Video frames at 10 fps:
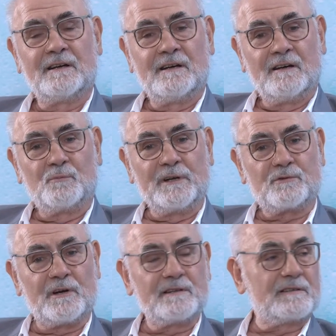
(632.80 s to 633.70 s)
We
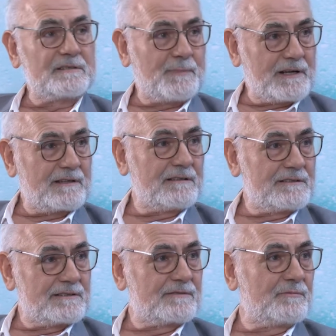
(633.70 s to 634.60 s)
trained the
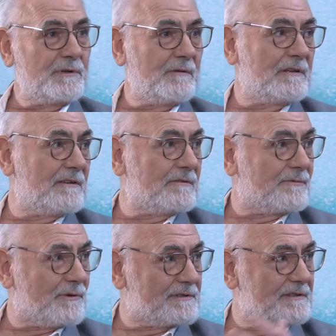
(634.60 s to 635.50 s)
inspectors. We did the
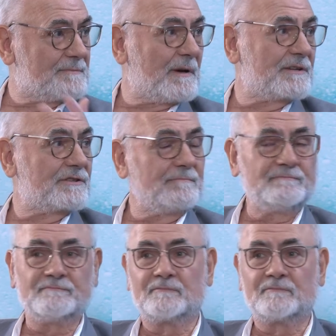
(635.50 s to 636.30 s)
first inspection.